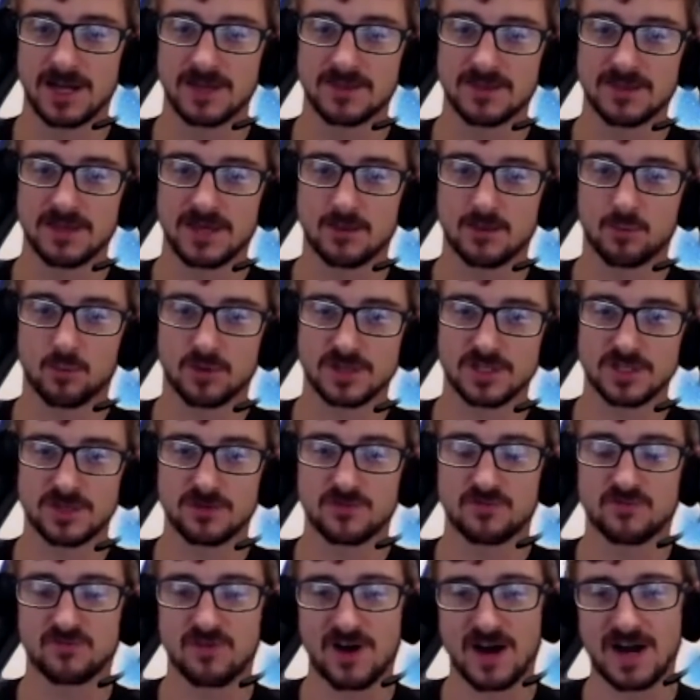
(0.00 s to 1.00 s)
then when you
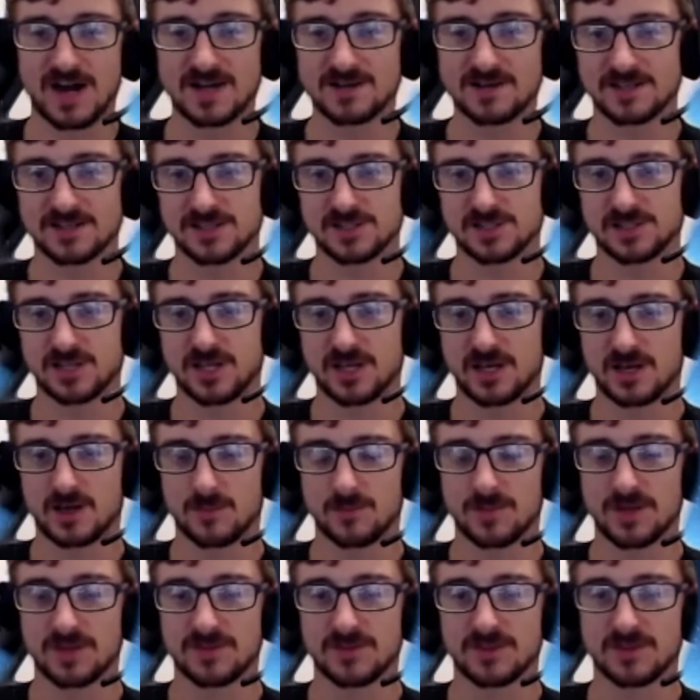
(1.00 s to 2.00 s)
find a
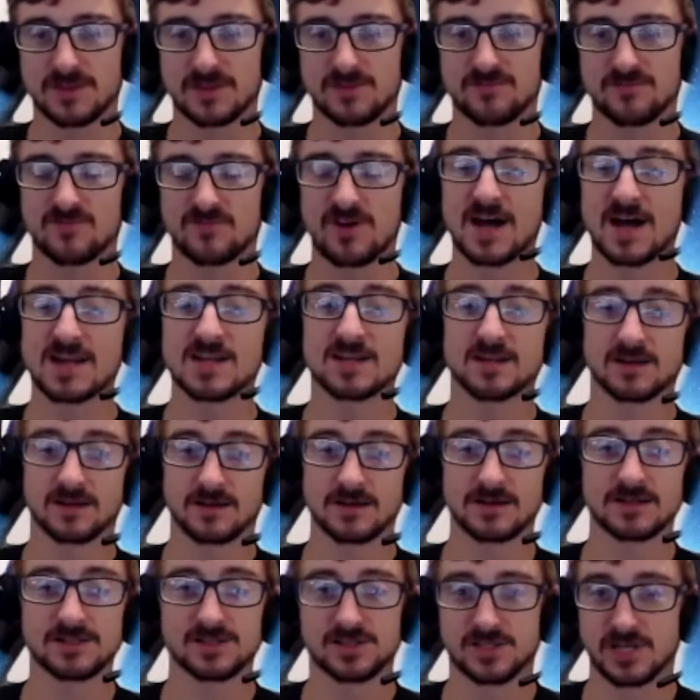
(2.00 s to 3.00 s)
gym, finding a
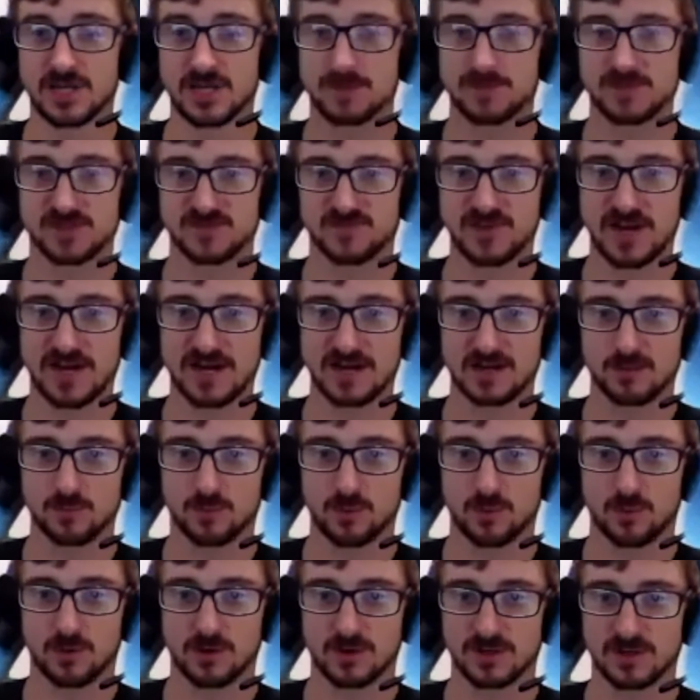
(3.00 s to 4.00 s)
good gym is very
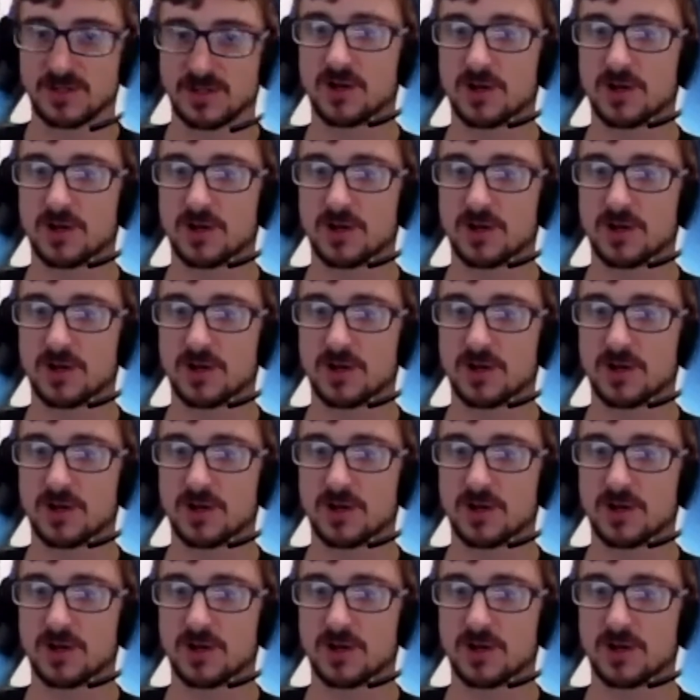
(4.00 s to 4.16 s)
important.